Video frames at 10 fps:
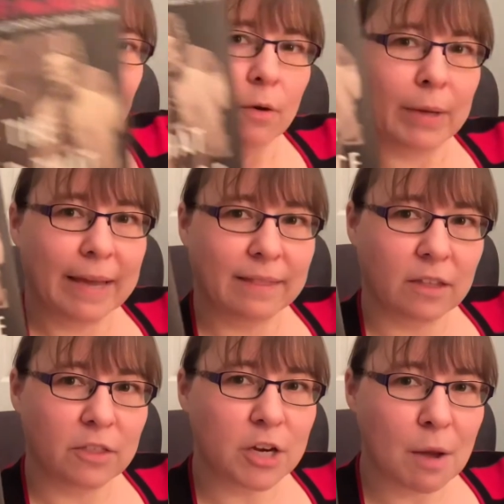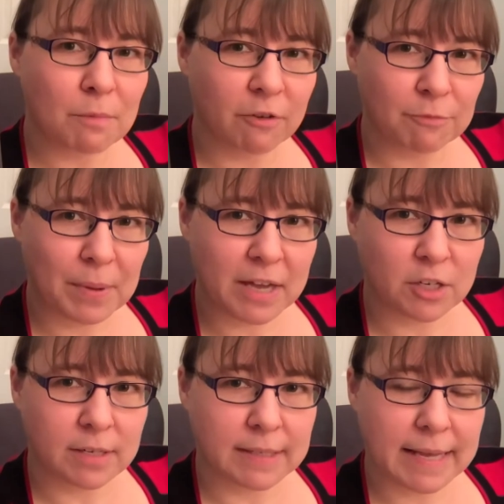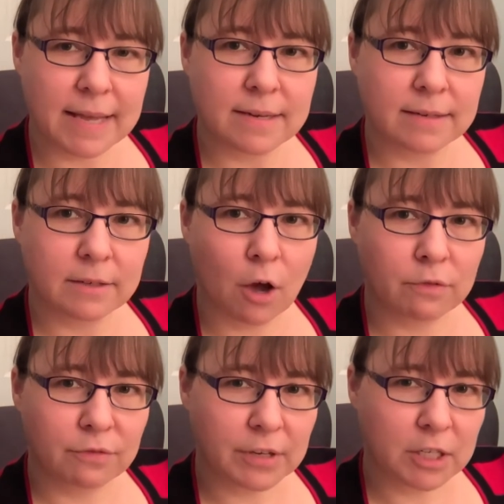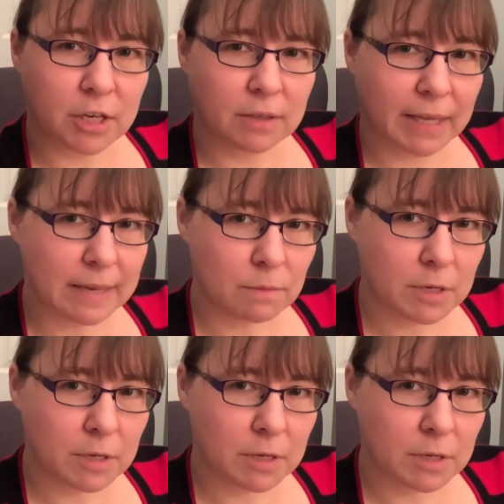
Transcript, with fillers: Okay, the number of pages in nonfiction can be